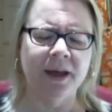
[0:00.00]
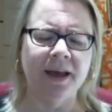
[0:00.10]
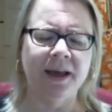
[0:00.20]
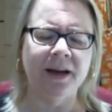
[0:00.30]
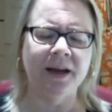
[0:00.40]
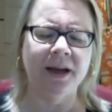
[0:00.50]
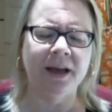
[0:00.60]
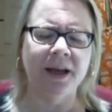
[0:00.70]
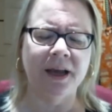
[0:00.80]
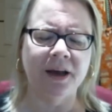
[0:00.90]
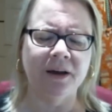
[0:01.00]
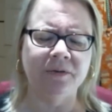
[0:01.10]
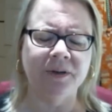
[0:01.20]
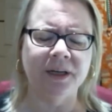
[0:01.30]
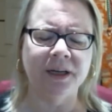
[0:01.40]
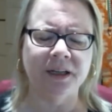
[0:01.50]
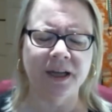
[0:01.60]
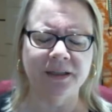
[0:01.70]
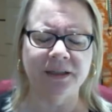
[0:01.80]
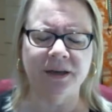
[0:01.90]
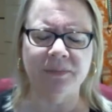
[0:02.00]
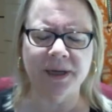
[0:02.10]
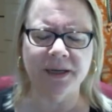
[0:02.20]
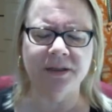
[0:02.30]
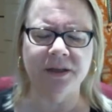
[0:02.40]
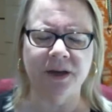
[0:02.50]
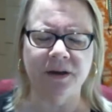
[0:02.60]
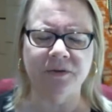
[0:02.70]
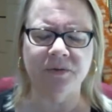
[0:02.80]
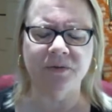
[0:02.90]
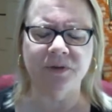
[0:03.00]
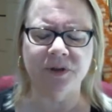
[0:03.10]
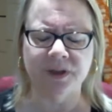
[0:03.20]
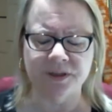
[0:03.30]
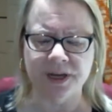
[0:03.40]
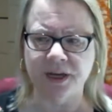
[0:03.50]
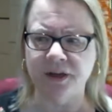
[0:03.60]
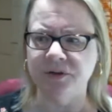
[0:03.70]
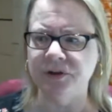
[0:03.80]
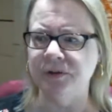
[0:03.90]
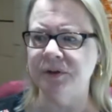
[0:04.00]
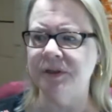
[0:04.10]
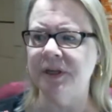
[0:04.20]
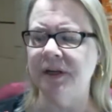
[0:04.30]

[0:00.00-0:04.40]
and I have an eclectic mix of executive students,